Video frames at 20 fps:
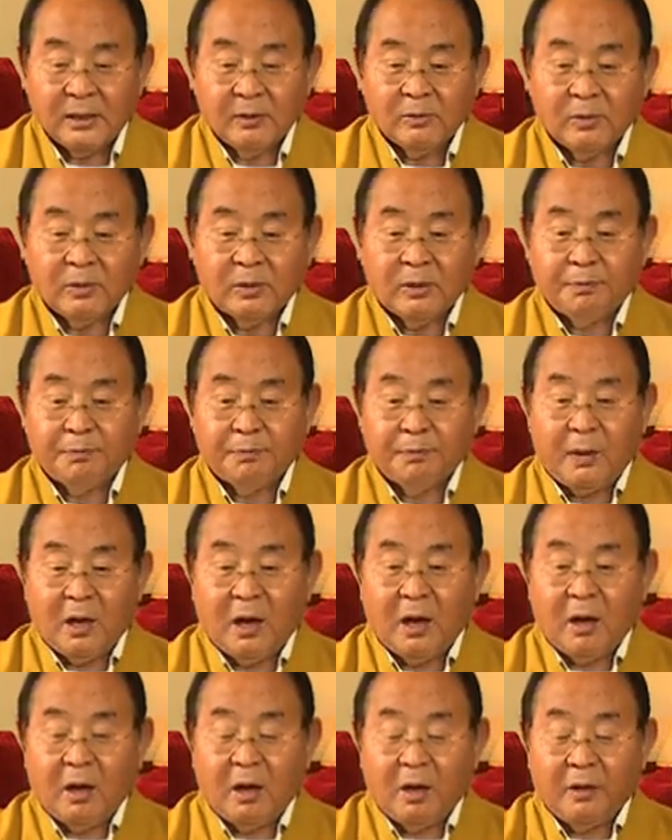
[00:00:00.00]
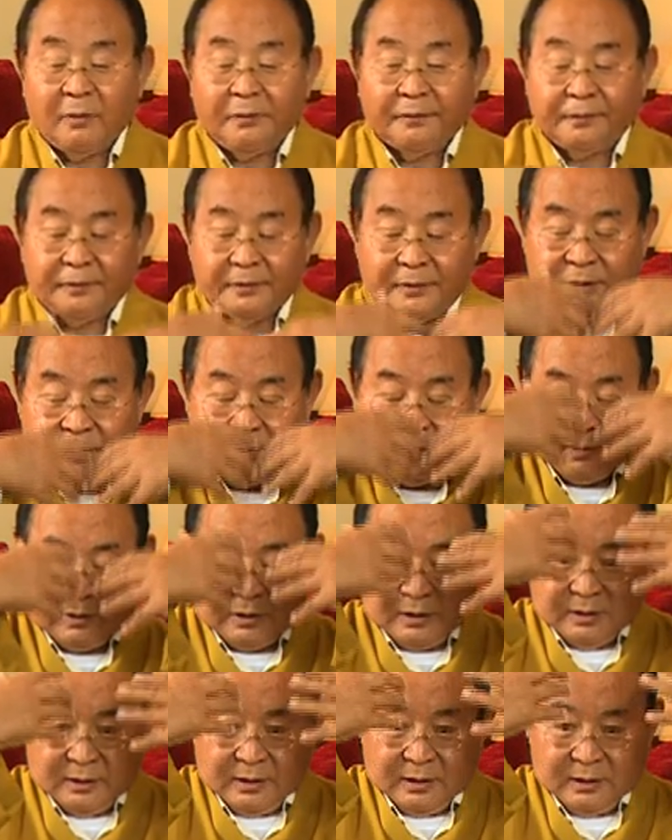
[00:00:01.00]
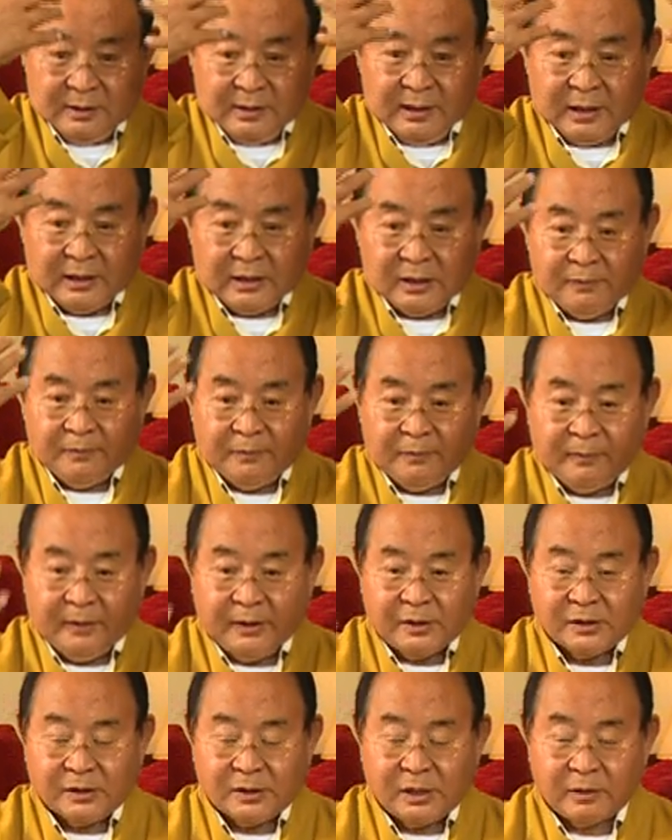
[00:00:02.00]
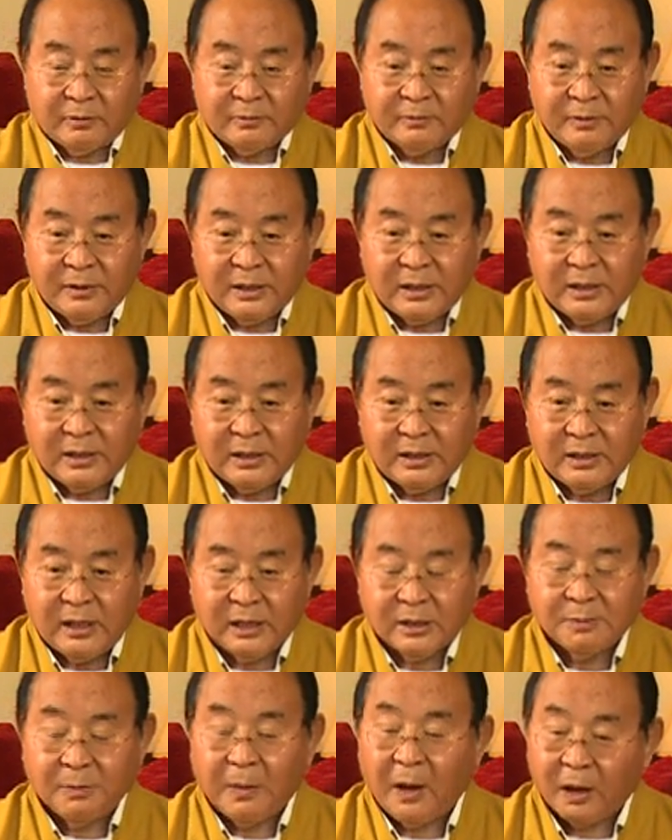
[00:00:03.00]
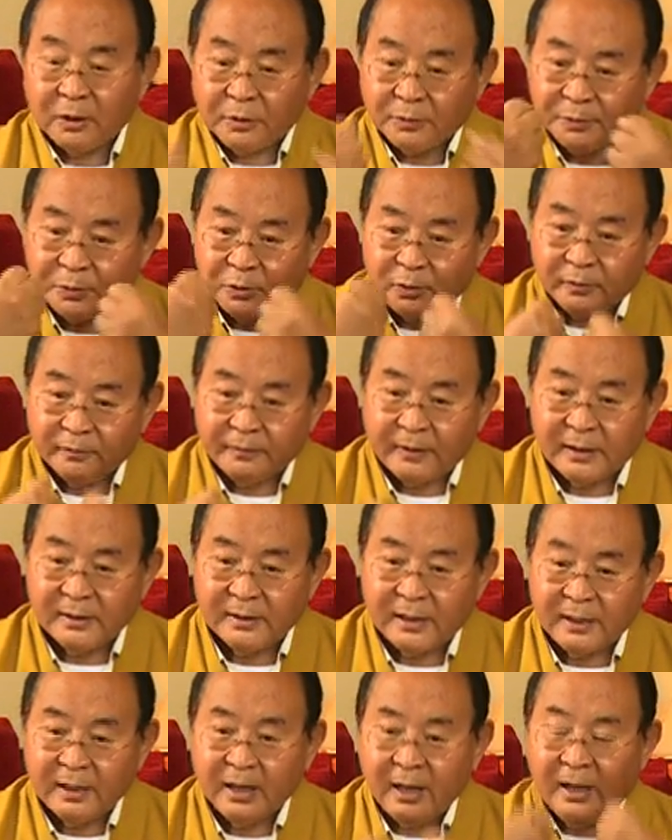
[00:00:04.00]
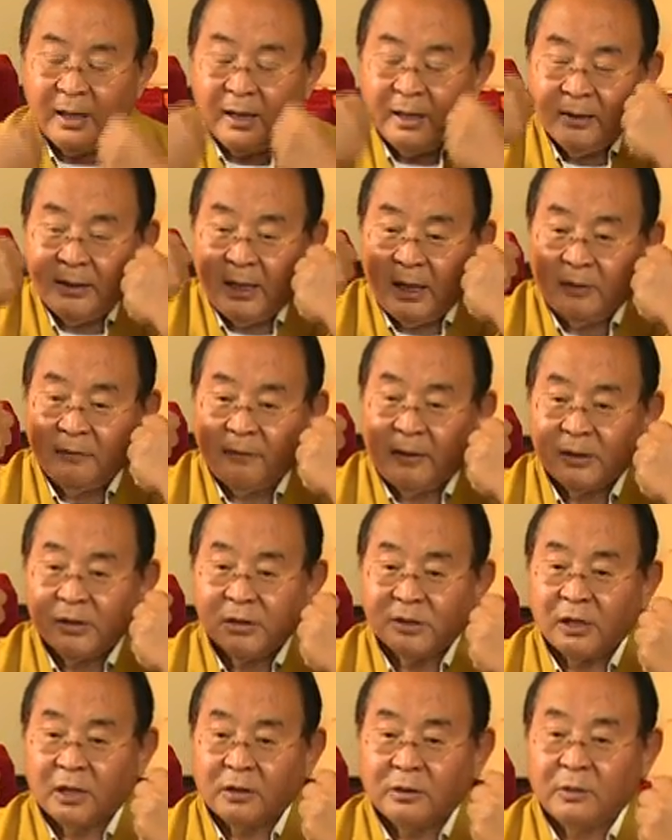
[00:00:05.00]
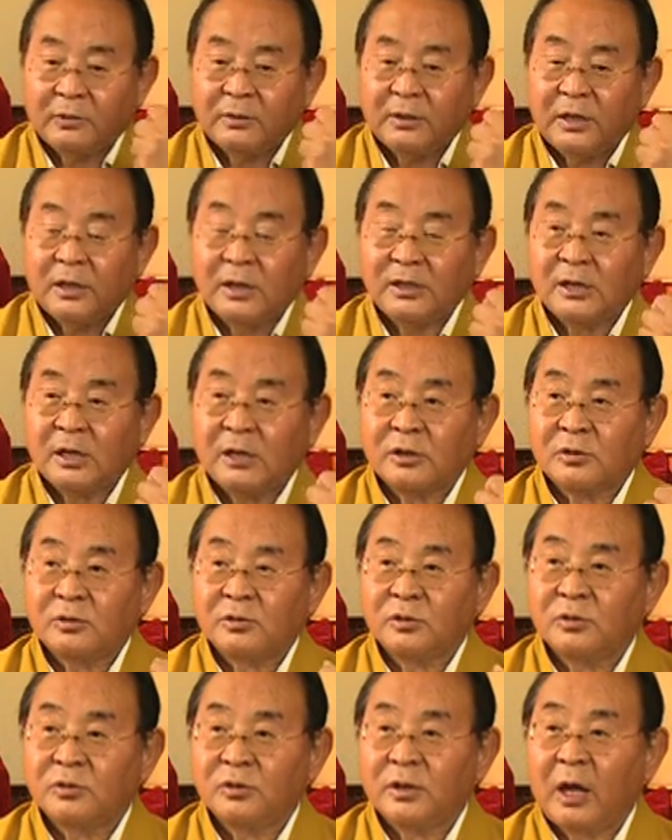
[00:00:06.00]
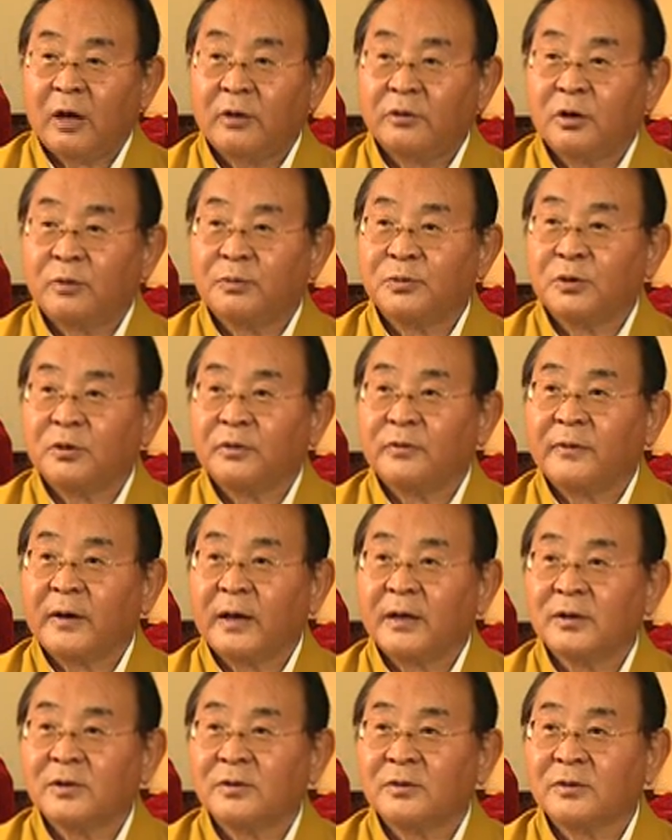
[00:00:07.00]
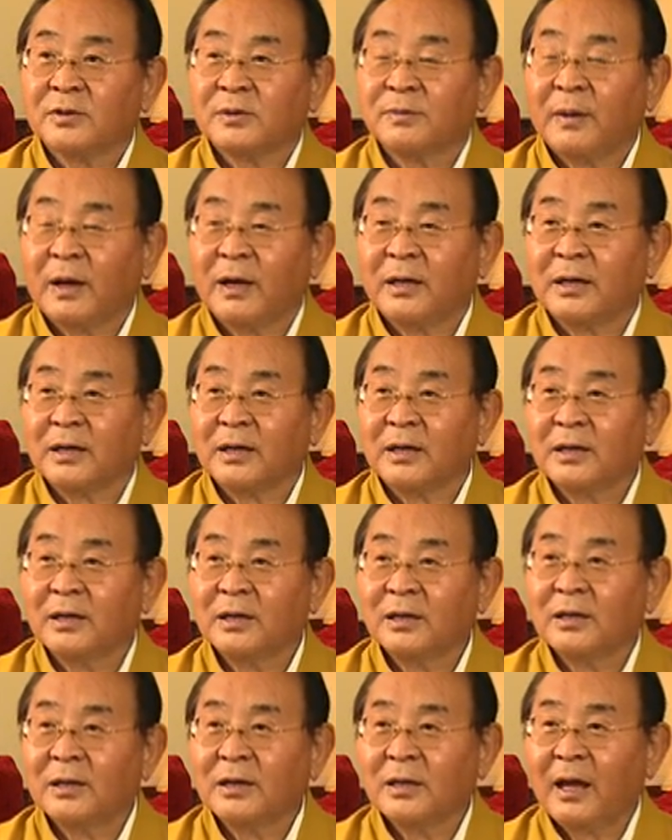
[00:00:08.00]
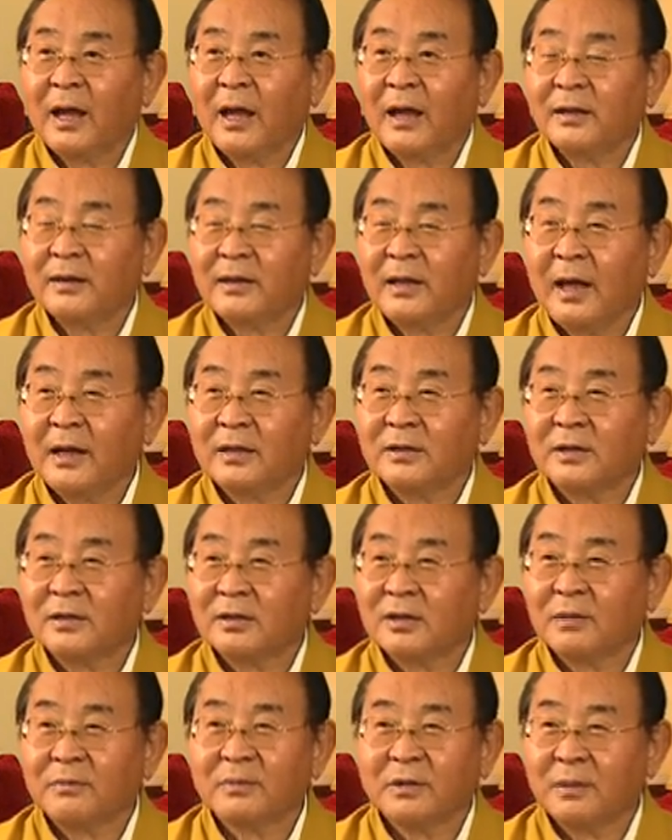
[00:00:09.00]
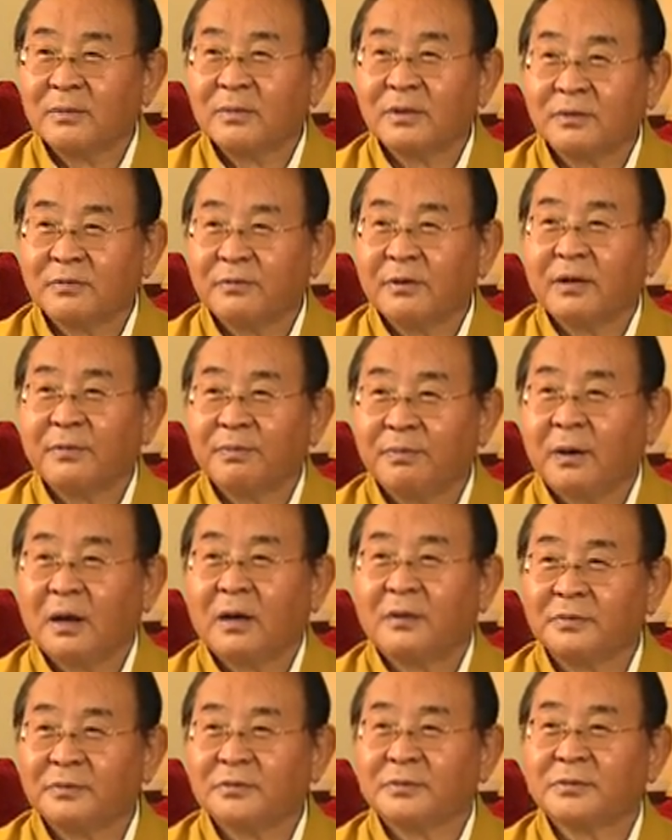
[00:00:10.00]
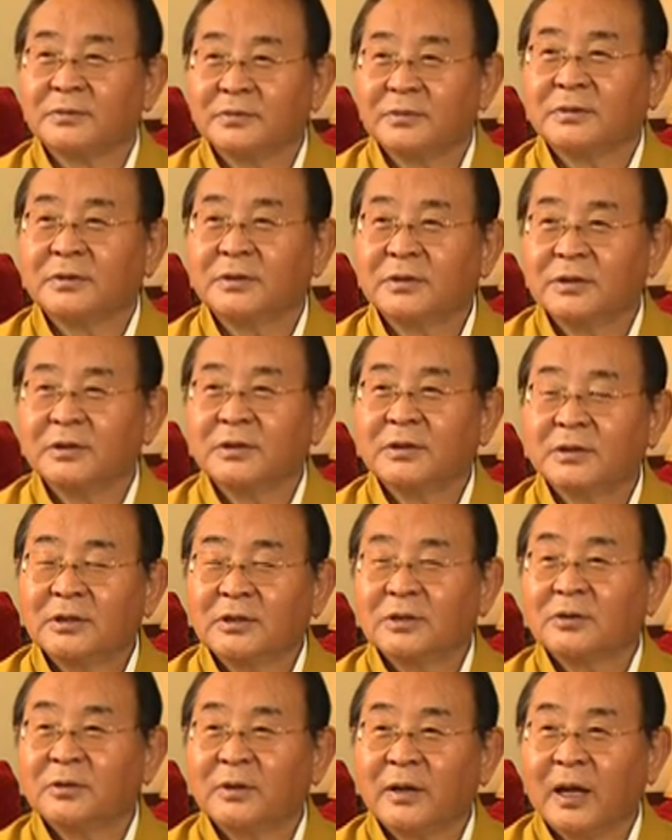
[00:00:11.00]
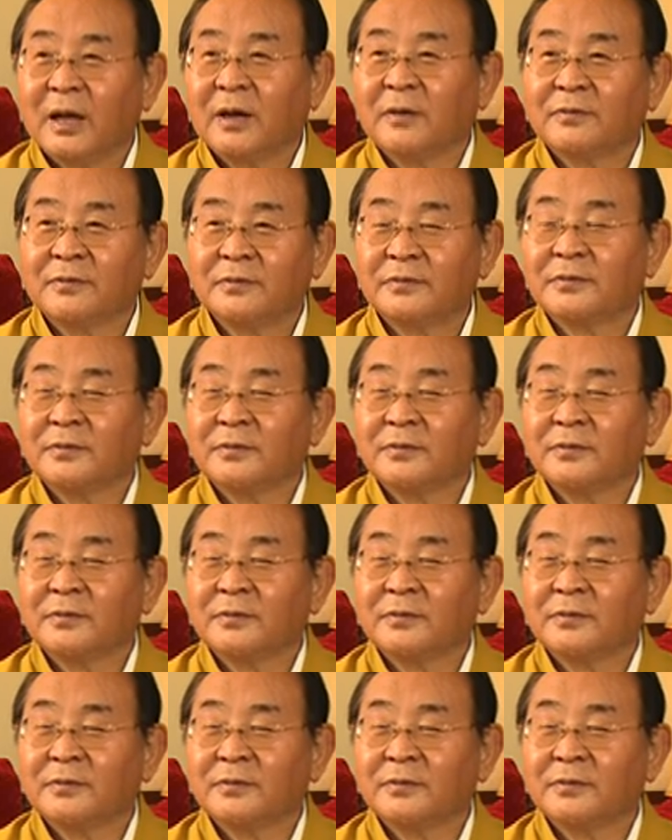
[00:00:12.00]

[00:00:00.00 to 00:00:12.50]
with the power of, you know, the nectar for Vajrasattva, really that's power to purify. Then, then Vajrasattva really says to you, now you're purified, you know, smiling. And that sometimes is very powerful to have,